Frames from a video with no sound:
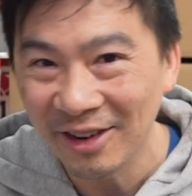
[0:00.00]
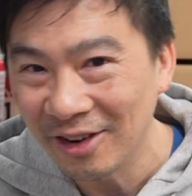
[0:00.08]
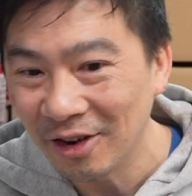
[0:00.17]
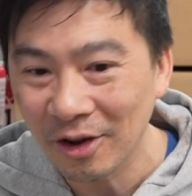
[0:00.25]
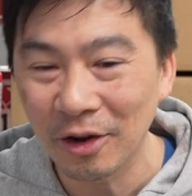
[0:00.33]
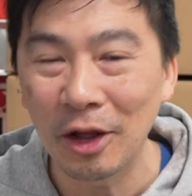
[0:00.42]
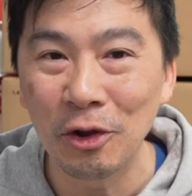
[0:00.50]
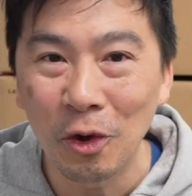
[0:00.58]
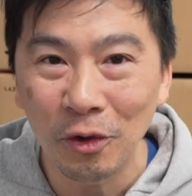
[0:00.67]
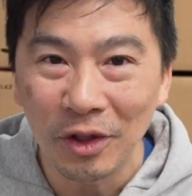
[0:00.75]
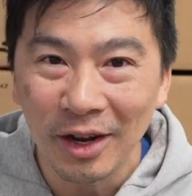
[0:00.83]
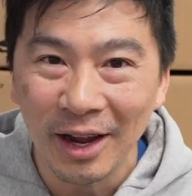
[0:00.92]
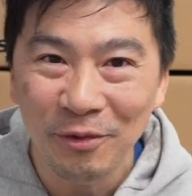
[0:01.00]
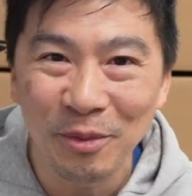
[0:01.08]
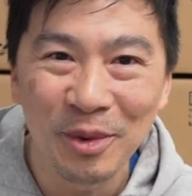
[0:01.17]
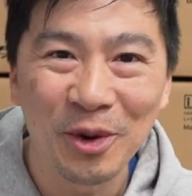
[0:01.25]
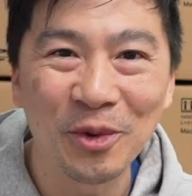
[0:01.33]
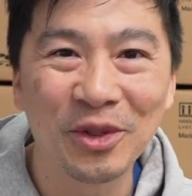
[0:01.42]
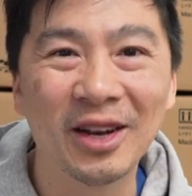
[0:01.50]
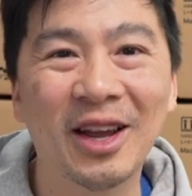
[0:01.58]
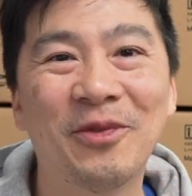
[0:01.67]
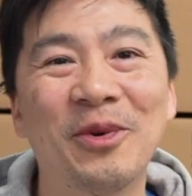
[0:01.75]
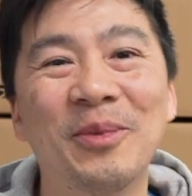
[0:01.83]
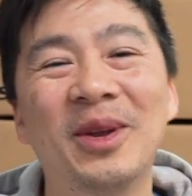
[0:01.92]
you, can you hold the light for me? Hold the
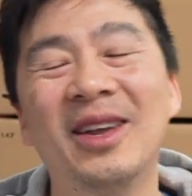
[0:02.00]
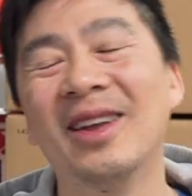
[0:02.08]
light for me.